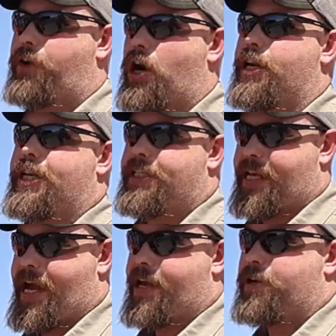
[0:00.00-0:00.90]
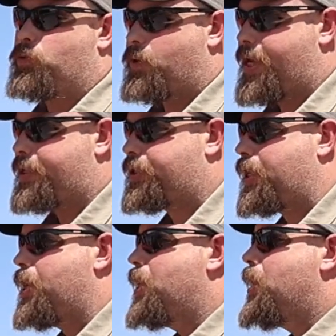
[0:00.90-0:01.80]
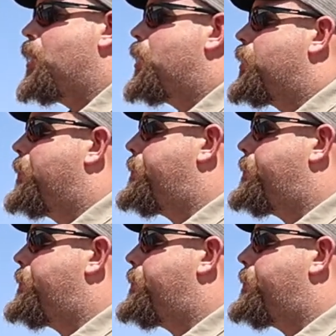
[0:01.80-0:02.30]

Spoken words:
fun. It's added risk. The